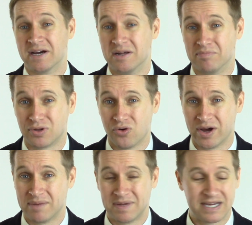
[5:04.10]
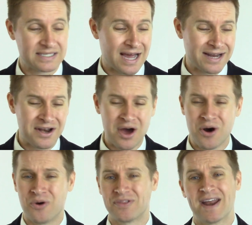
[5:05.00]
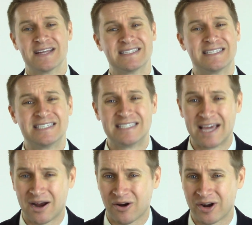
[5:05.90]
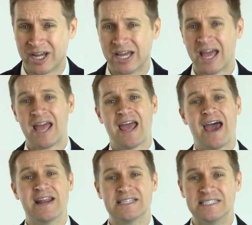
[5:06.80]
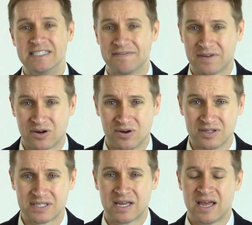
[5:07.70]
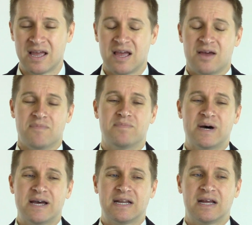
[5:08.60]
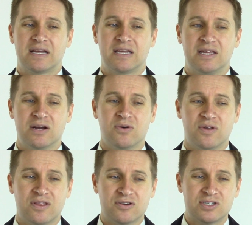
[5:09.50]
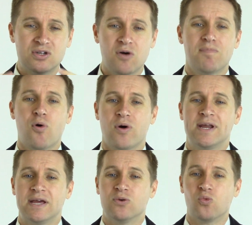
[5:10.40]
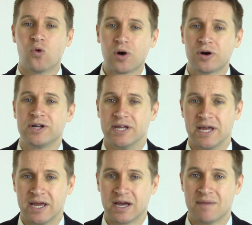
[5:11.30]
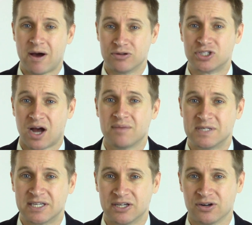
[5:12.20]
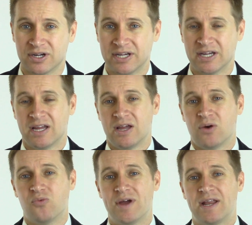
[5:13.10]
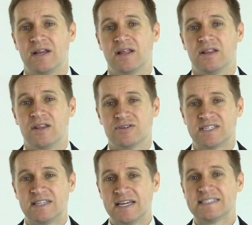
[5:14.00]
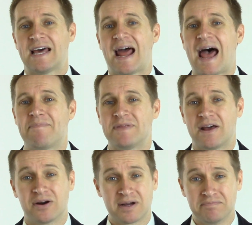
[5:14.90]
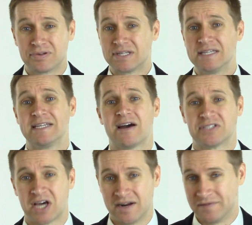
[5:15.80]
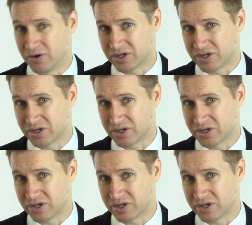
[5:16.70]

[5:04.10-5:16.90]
unemployed because I know that it's scary and it's difficult. But, you know, there's no point in worrying about job security when there's things that happen that are completely outside of your